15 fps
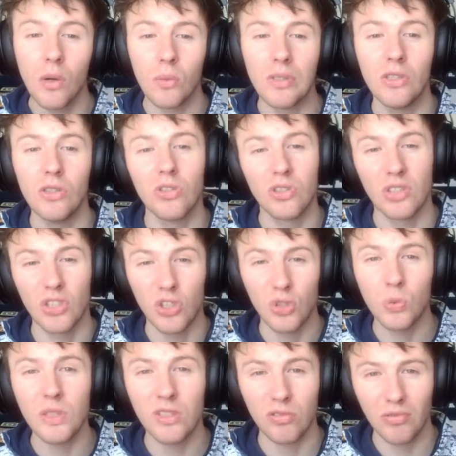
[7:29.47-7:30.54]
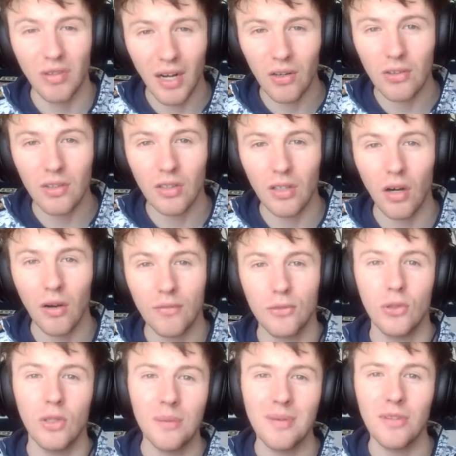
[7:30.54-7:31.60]
we use the Swiss round of
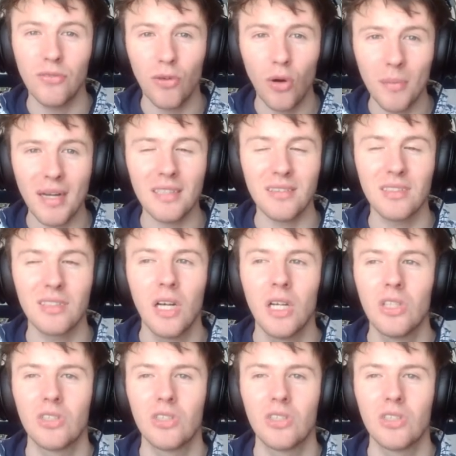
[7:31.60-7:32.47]
tournament formats.